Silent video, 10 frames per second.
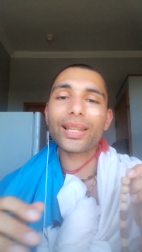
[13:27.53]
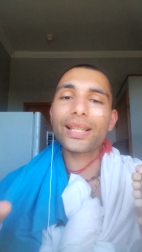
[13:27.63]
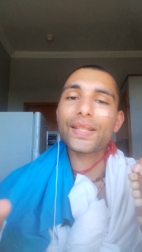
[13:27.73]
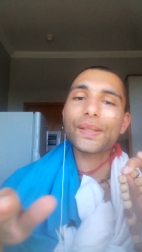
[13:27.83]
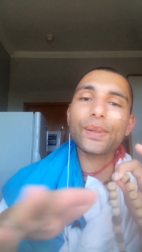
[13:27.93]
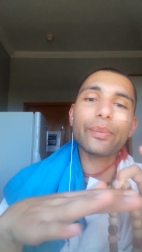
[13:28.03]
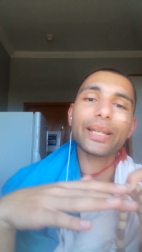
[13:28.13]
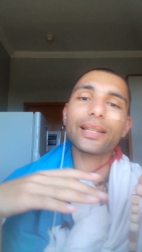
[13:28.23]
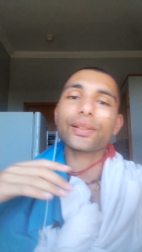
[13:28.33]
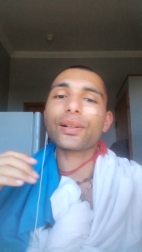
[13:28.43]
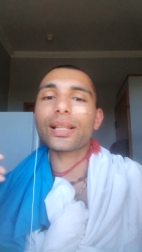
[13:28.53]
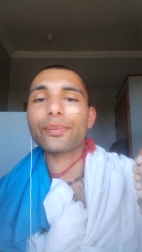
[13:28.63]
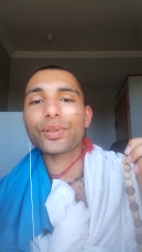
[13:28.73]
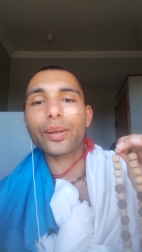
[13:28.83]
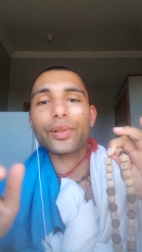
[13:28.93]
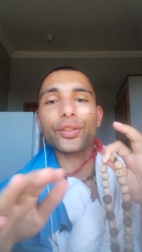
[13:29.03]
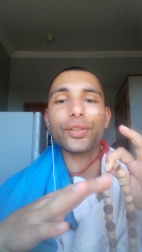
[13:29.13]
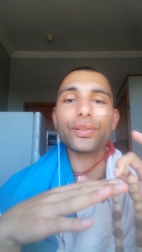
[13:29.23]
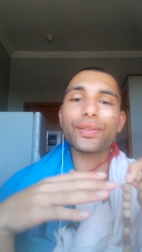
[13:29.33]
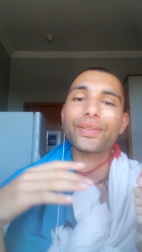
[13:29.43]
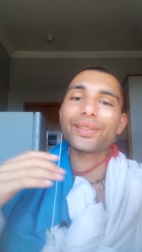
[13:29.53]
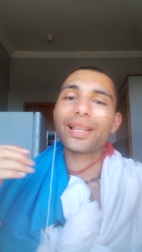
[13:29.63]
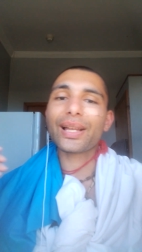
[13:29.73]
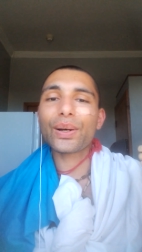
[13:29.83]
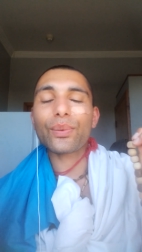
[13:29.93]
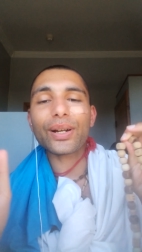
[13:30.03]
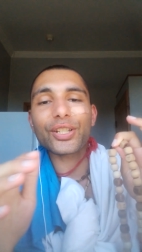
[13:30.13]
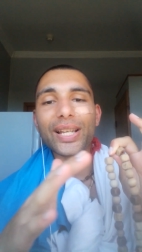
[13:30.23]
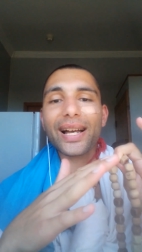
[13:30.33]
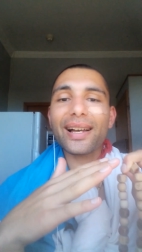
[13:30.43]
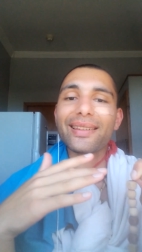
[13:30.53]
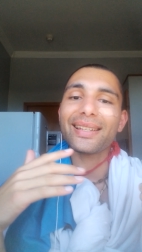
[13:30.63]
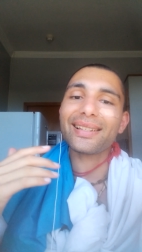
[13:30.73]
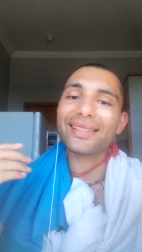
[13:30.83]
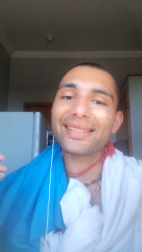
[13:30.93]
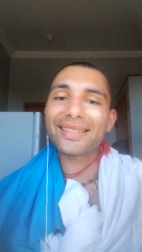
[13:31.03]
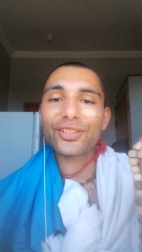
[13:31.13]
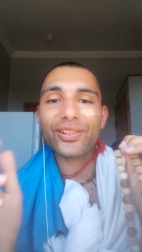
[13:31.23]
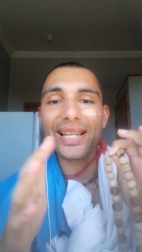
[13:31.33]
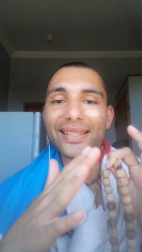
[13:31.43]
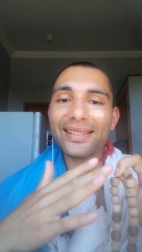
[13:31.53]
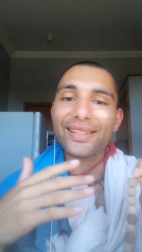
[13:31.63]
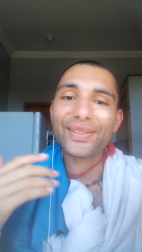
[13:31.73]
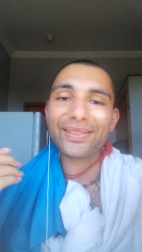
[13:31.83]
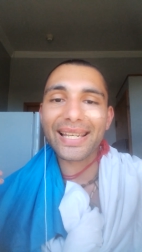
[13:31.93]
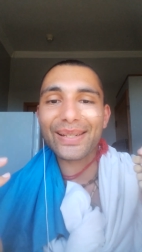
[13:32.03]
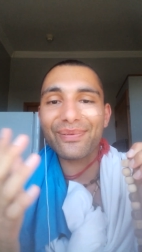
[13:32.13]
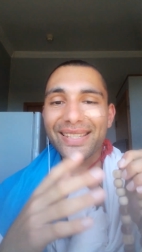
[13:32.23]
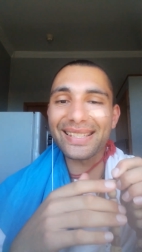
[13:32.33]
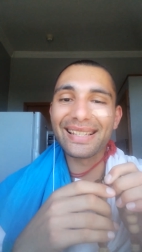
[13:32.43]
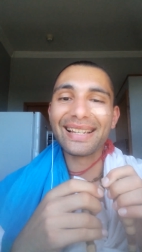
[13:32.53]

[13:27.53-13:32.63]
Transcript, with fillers: swimming in gulab jamun juice. Which are these transcendental names?